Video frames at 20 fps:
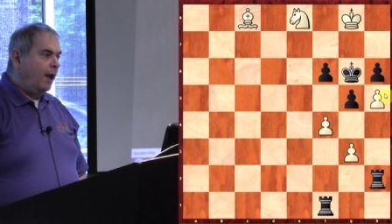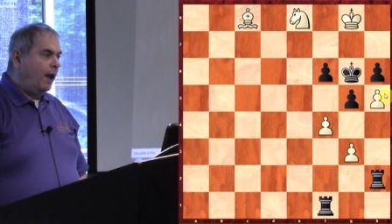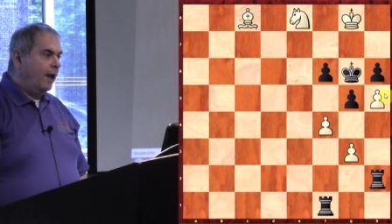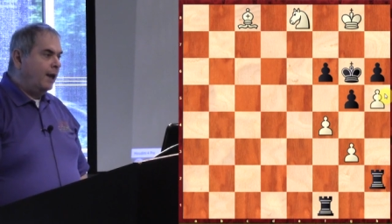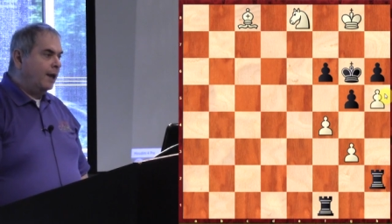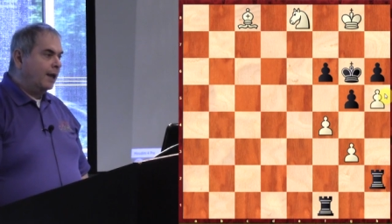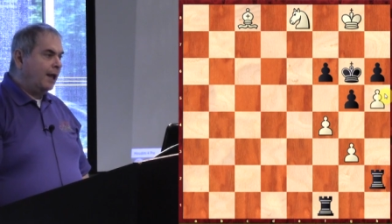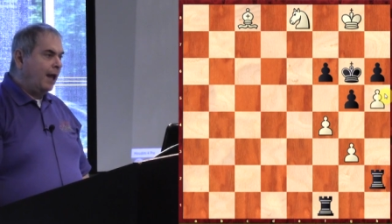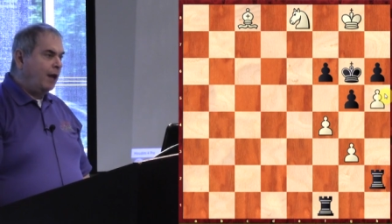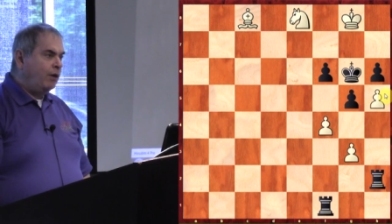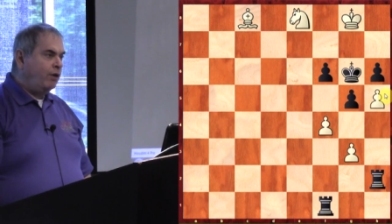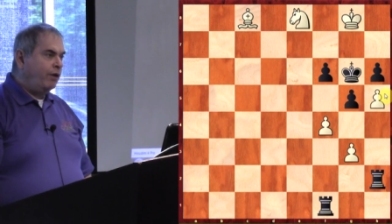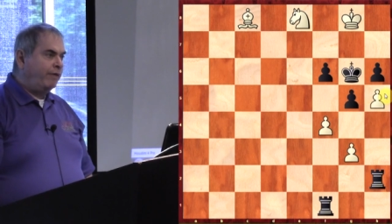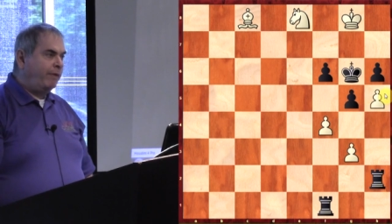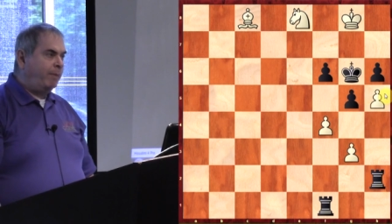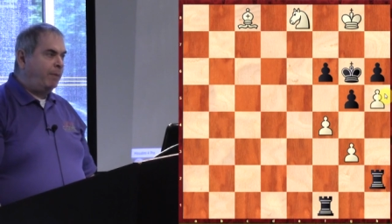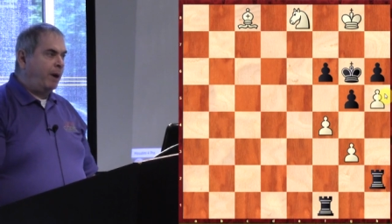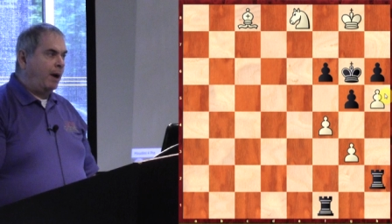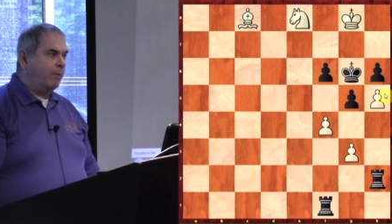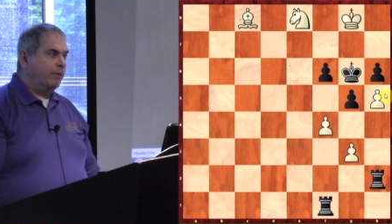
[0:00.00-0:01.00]
And again, you have
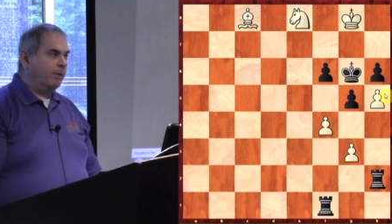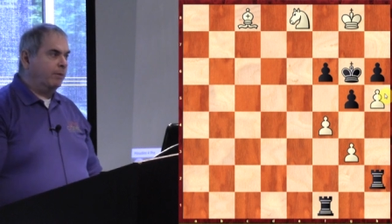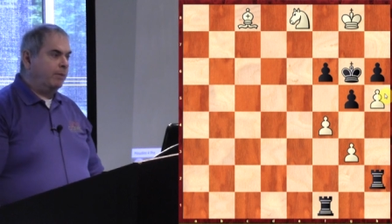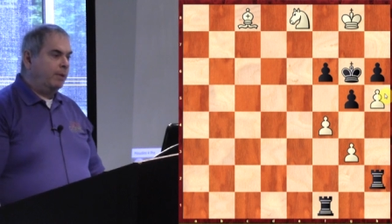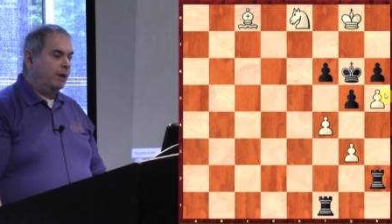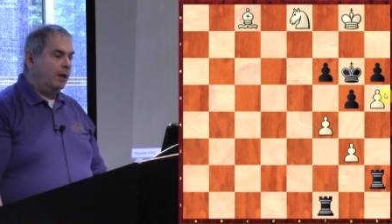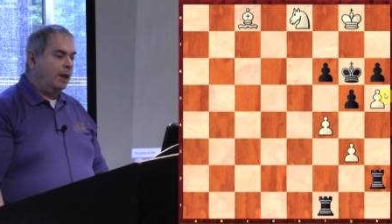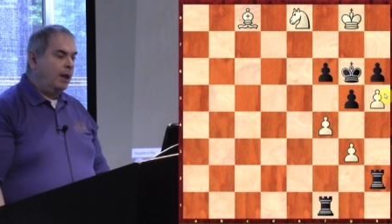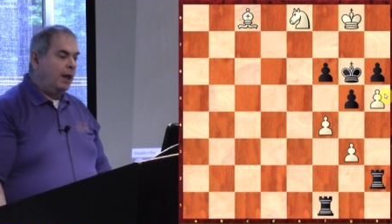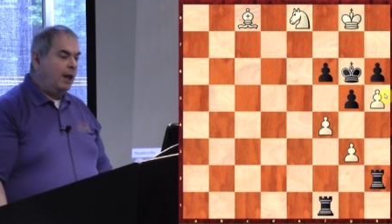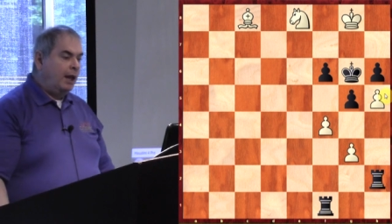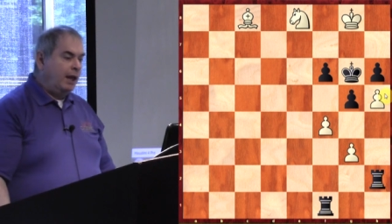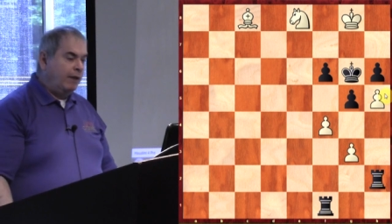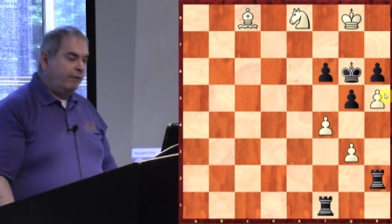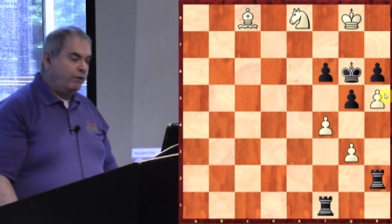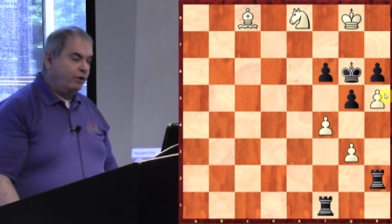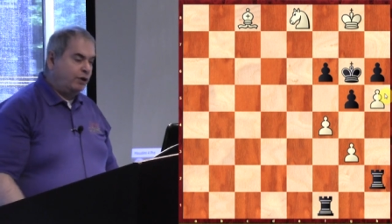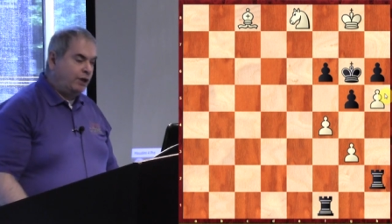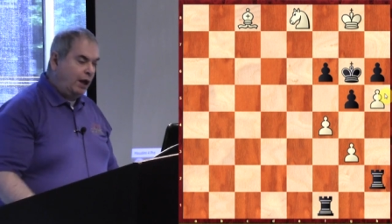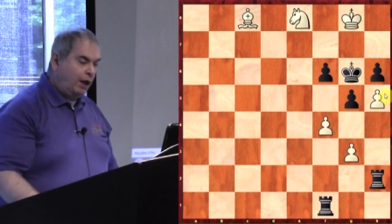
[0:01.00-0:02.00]
a problem.
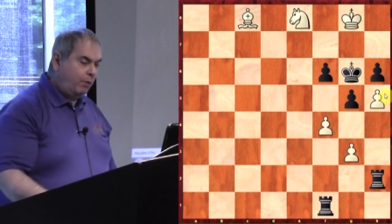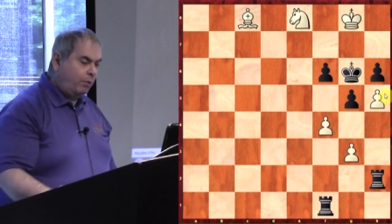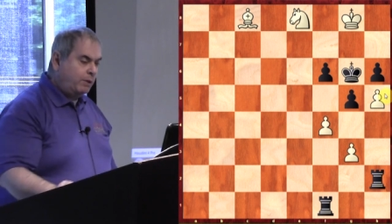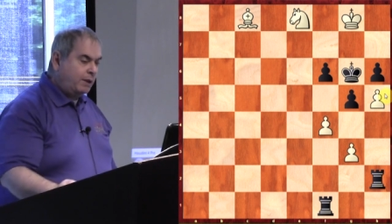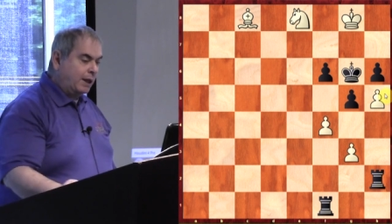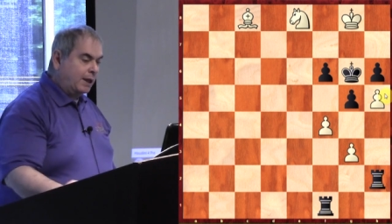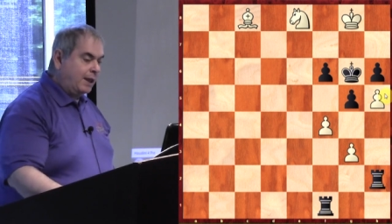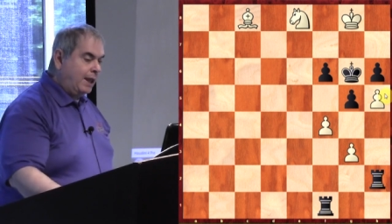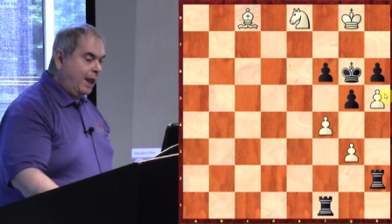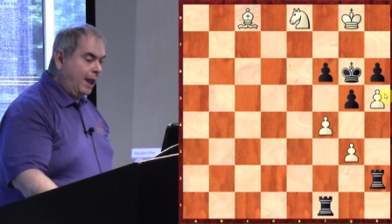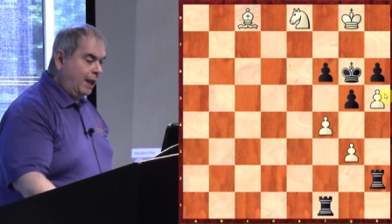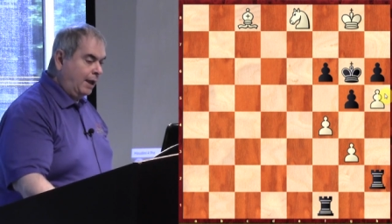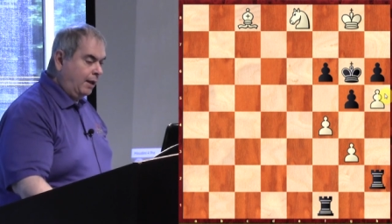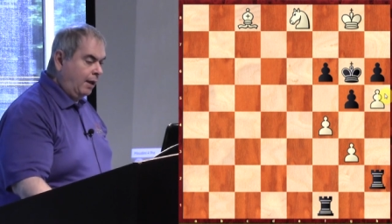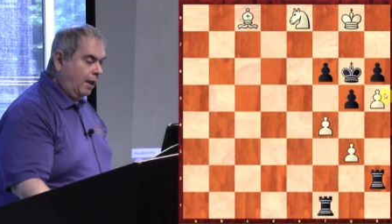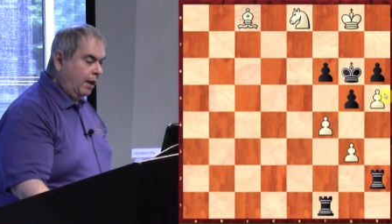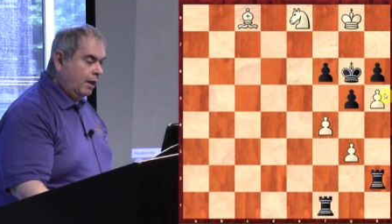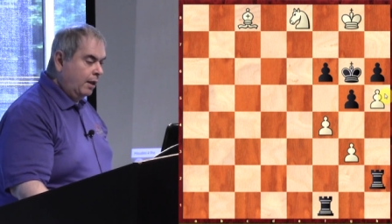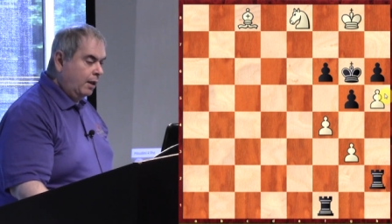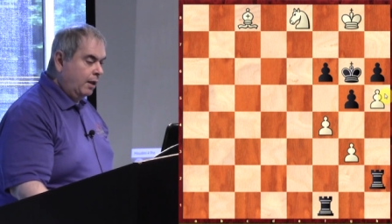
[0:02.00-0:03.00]
If you take with the
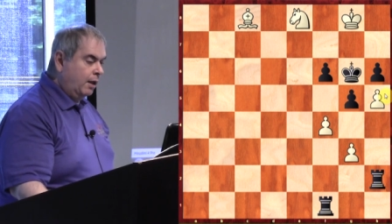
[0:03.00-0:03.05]
king,